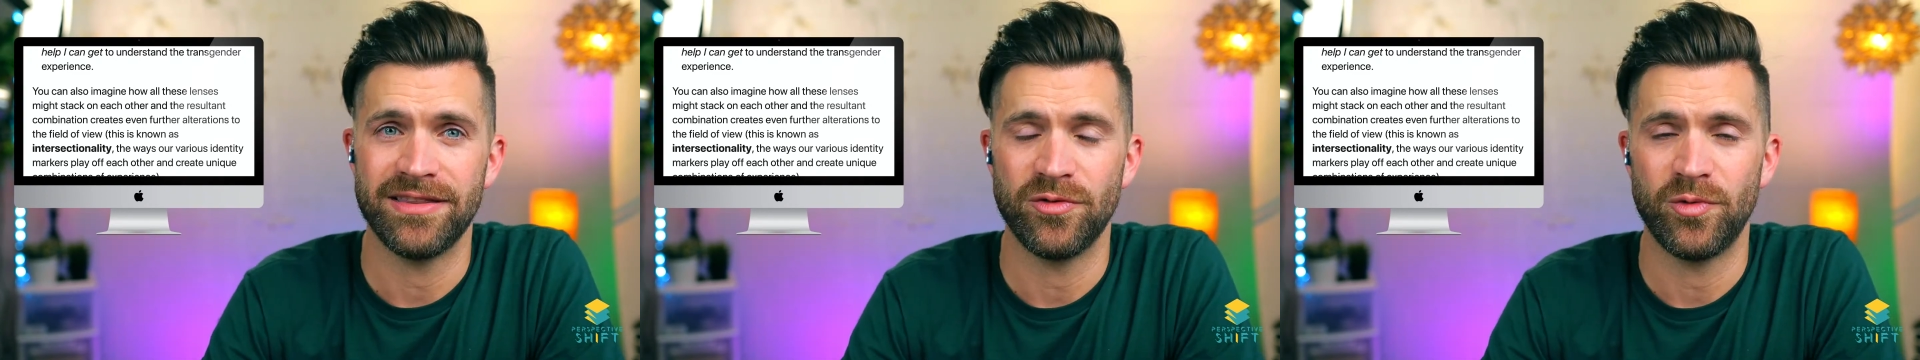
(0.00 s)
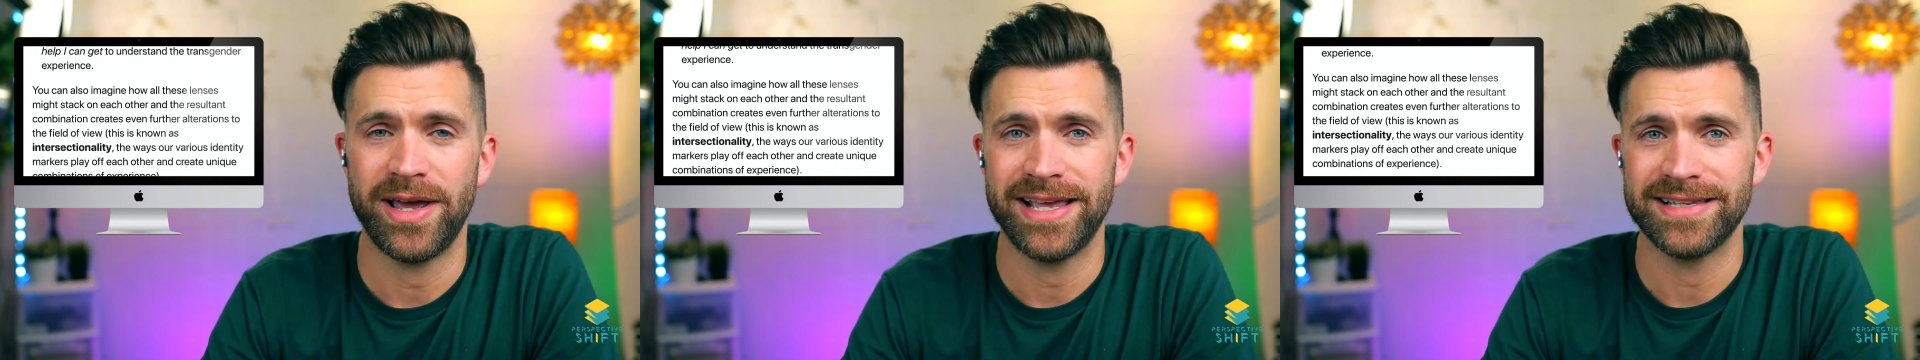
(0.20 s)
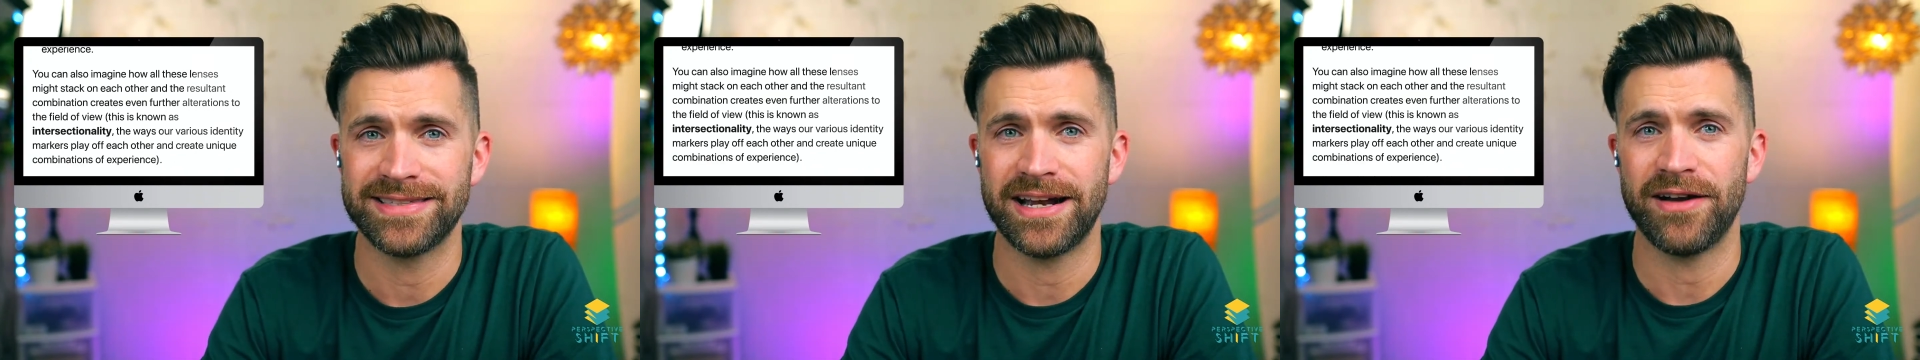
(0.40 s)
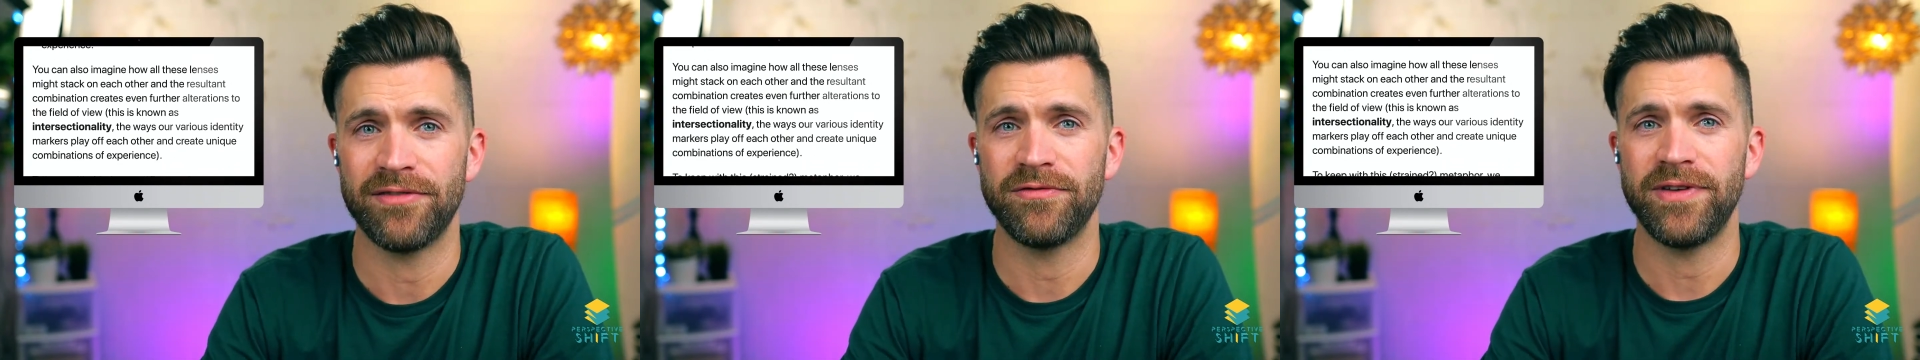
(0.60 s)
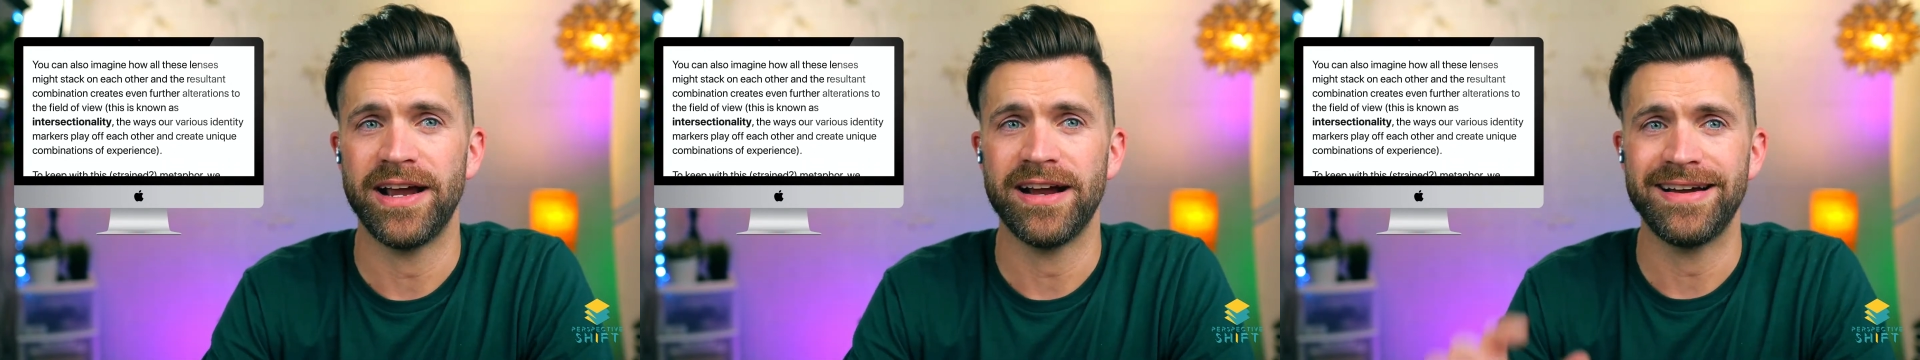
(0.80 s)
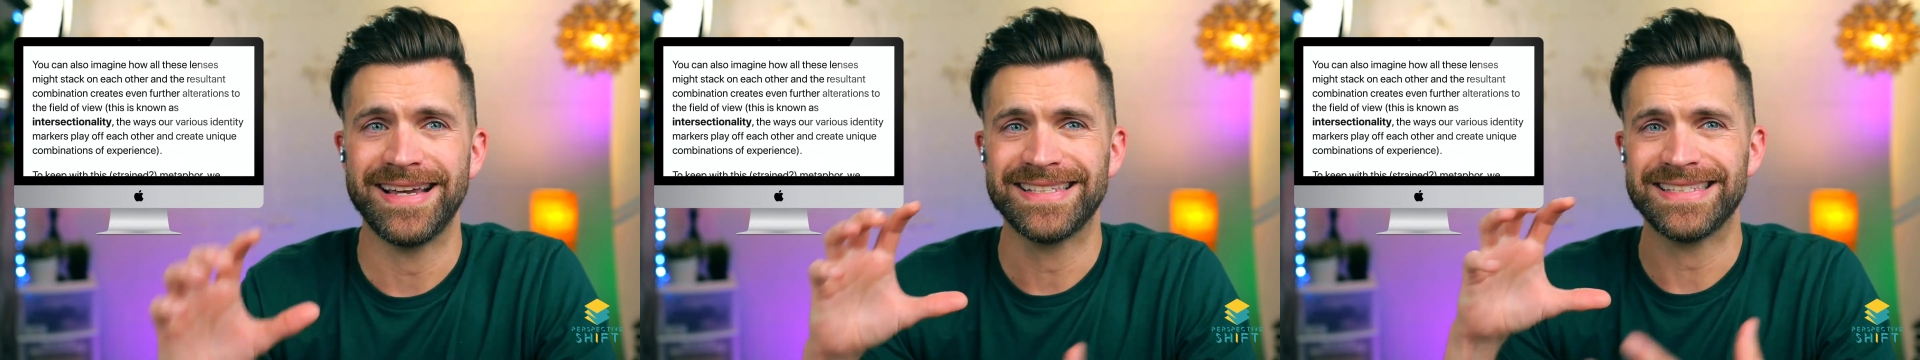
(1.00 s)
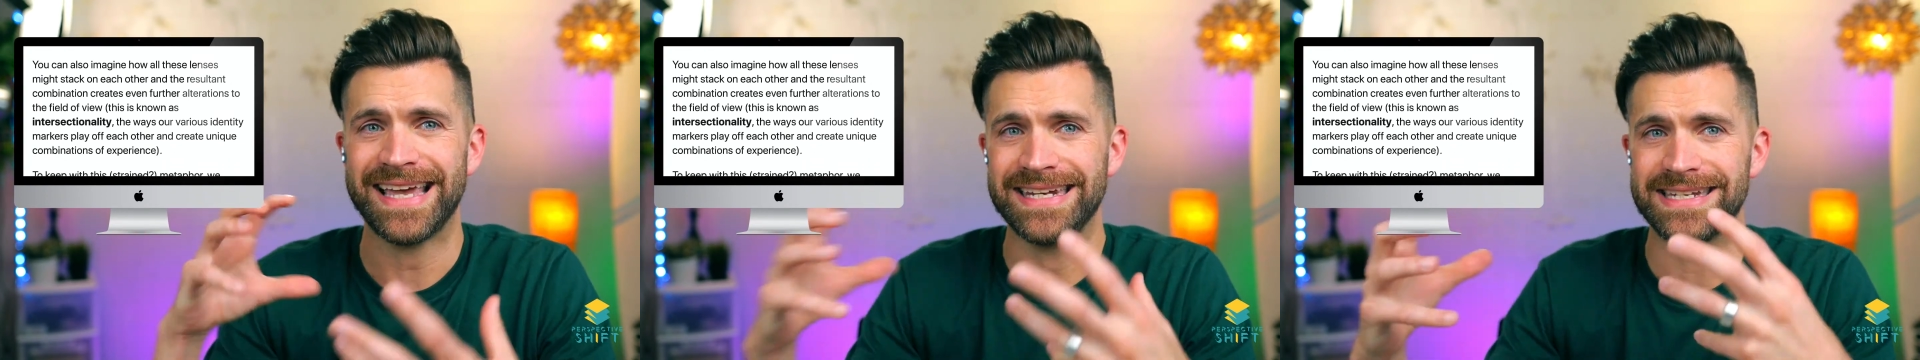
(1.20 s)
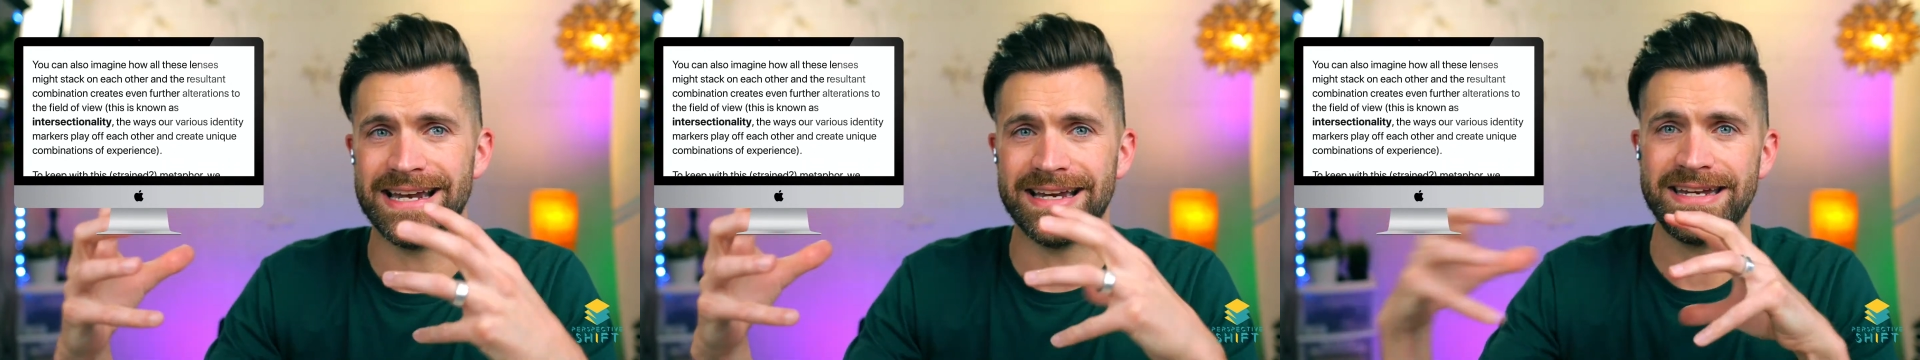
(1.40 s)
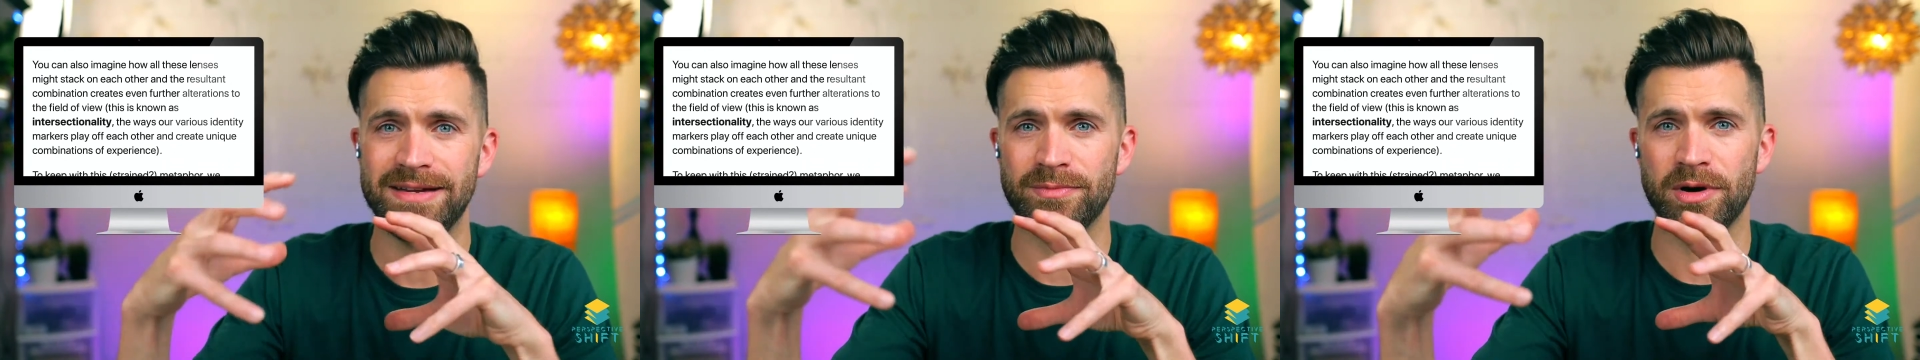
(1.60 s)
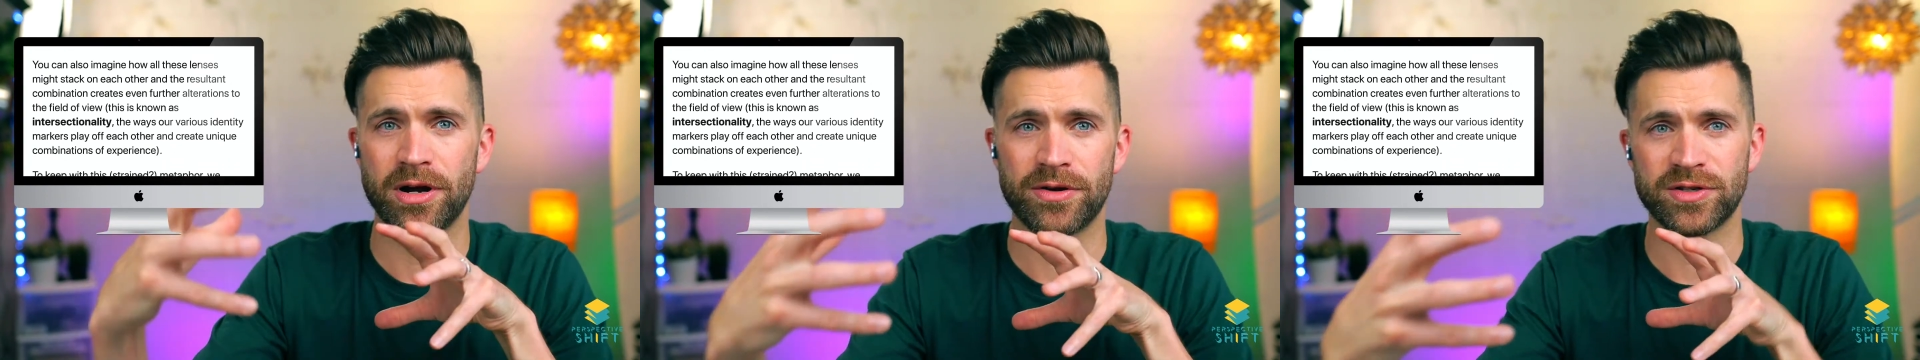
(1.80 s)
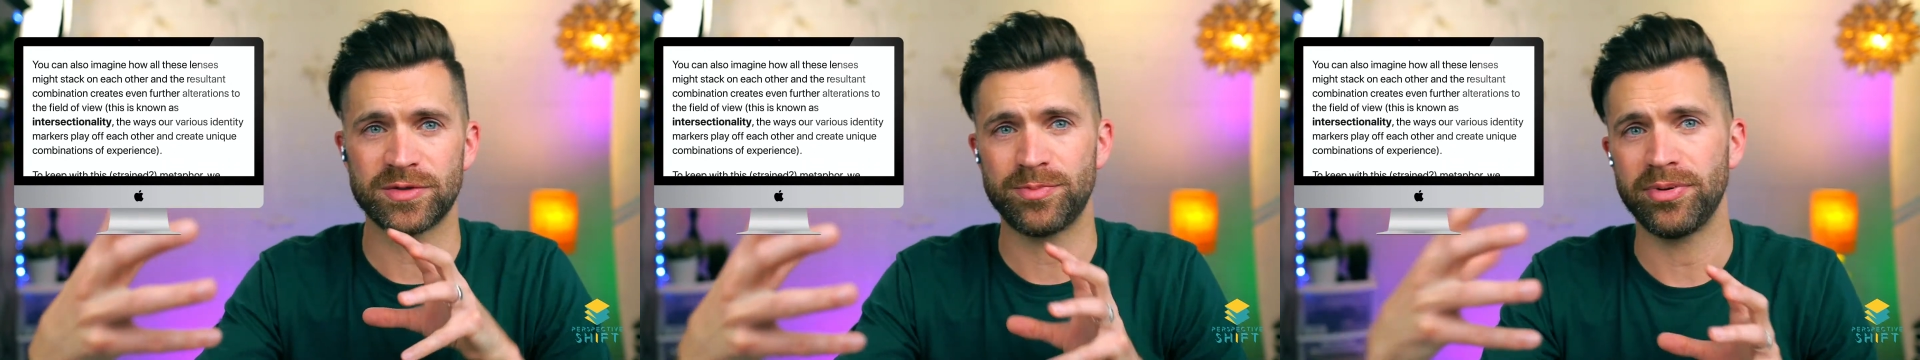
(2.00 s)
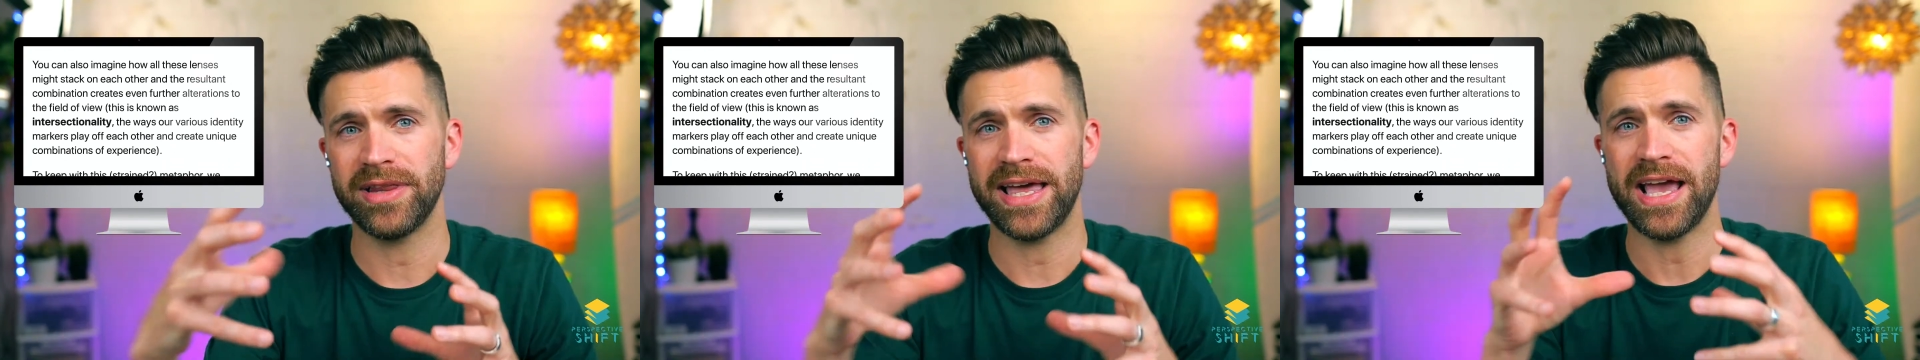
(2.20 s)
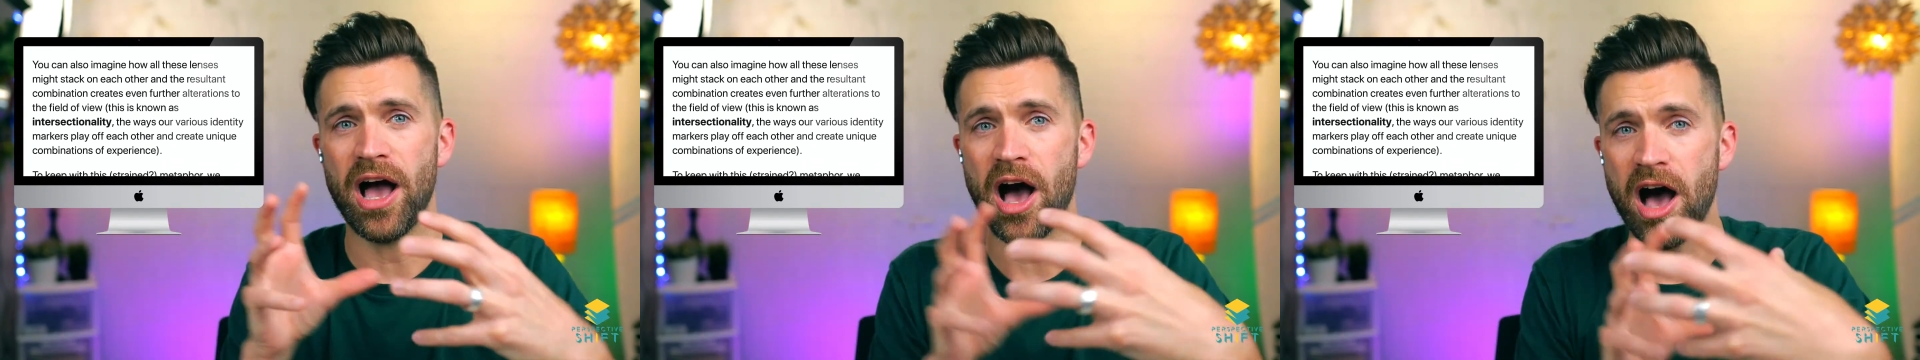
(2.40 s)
the ways that our various identity markers play